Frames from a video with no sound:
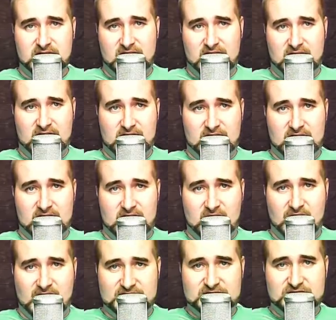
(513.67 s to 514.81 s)

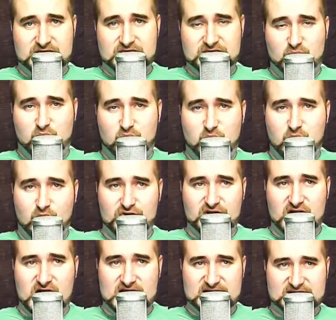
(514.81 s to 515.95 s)
I would
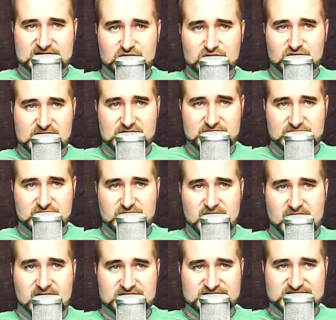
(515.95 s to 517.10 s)
like to look into
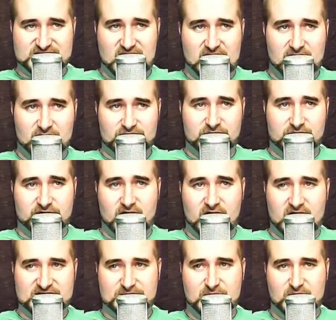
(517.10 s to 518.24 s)
how it scales with
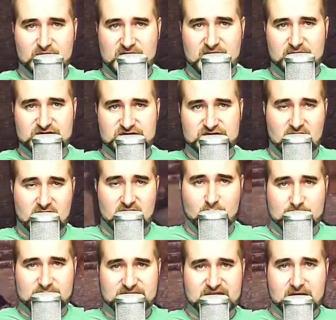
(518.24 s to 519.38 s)
high spell damage and high
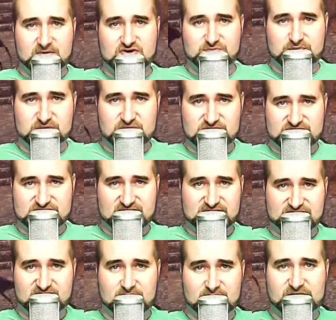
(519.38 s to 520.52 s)
weapon damage builds. That is
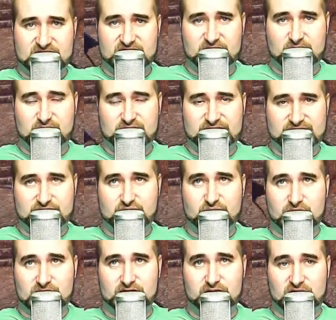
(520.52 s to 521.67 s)
something that we do
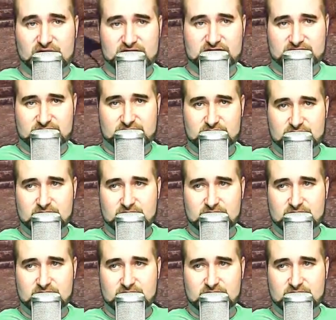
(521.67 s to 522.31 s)
want to look into.